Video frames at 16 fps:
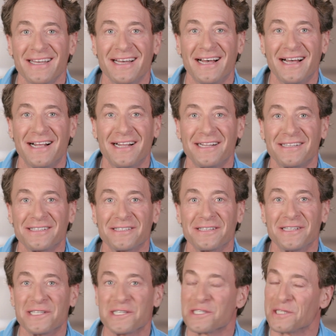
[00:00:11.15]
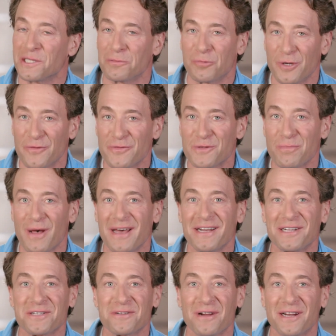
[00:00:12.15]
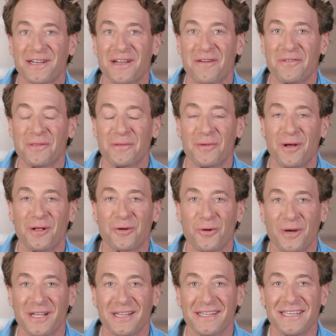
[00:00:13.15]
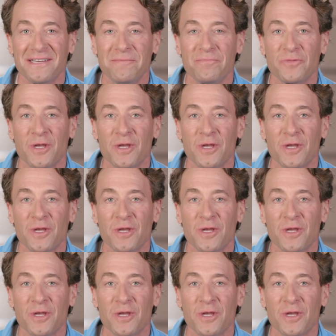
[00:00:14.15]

I'll, in this little brief spot, I'll try to cover them all quickly.